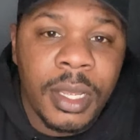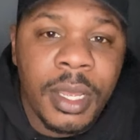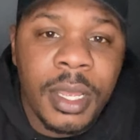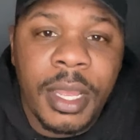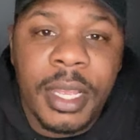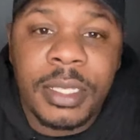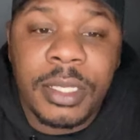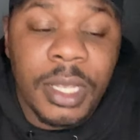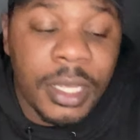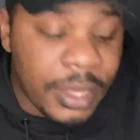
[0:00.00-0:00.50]

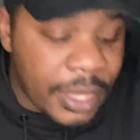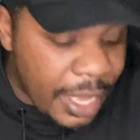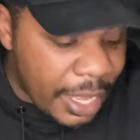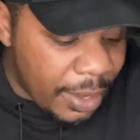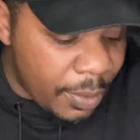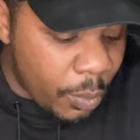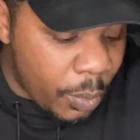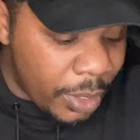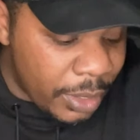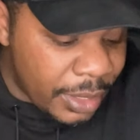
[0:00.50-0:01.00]
is
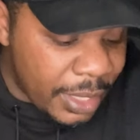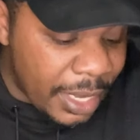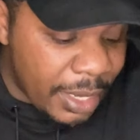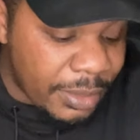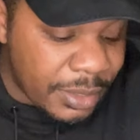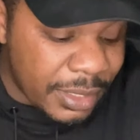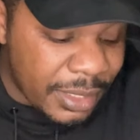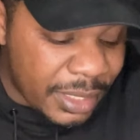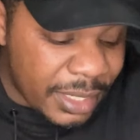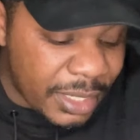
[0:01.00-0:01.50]

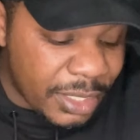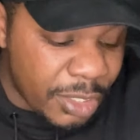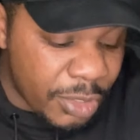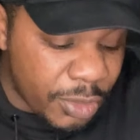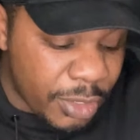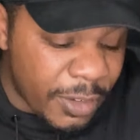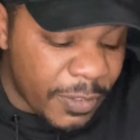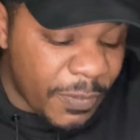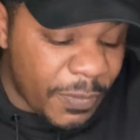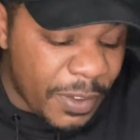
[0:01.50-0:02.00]

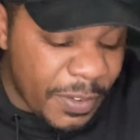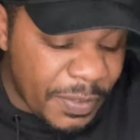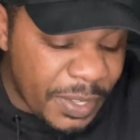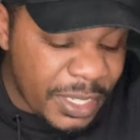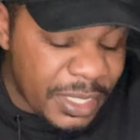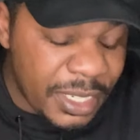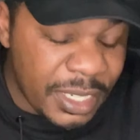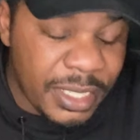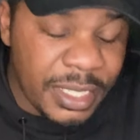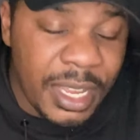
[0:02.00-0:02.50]

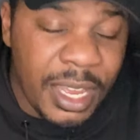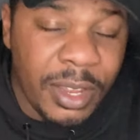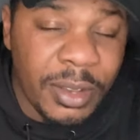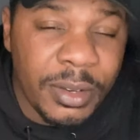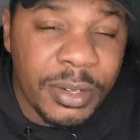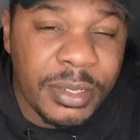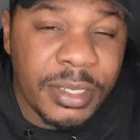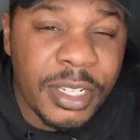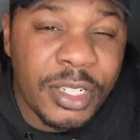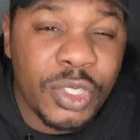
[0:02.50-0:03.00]

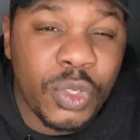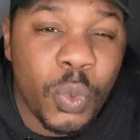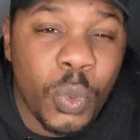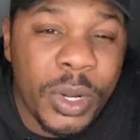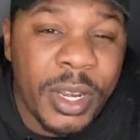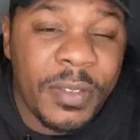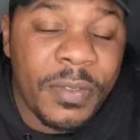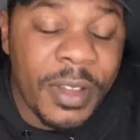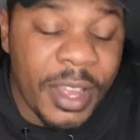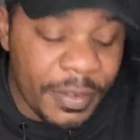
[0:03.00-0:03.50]

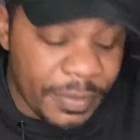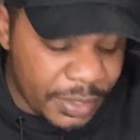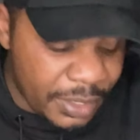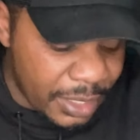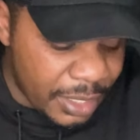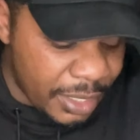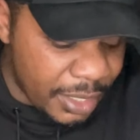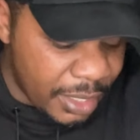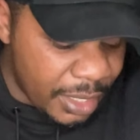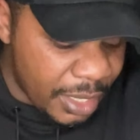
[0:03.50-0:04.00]

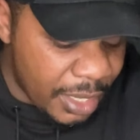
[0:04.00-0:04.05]
$1,656.25.